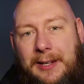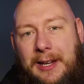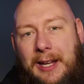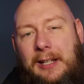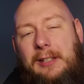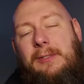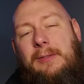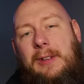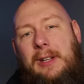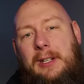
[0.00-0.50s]
the
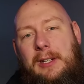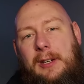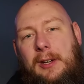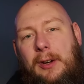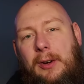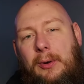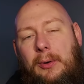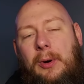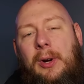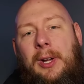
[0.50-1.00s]
next
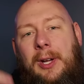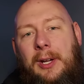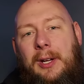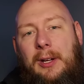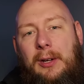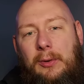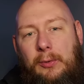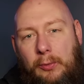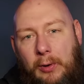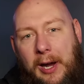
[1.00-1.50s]
video
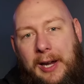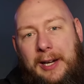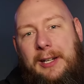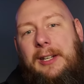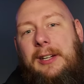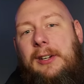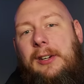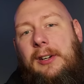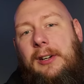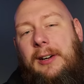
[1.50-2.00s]
right
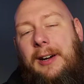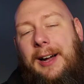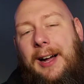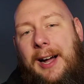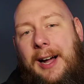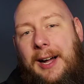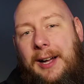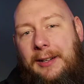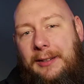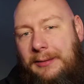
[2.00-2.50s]
here
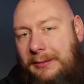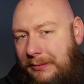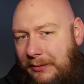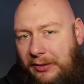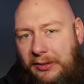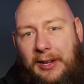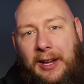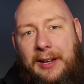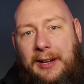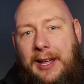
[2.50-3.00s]
on
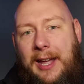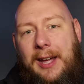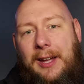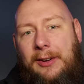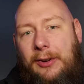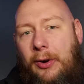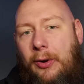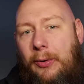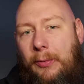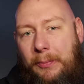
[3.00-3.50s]

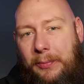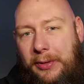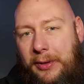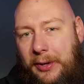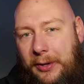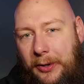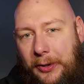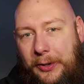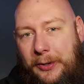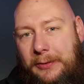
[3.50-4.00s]
Secondhand Home
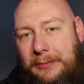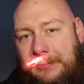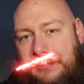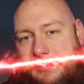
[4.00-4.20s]
Theater.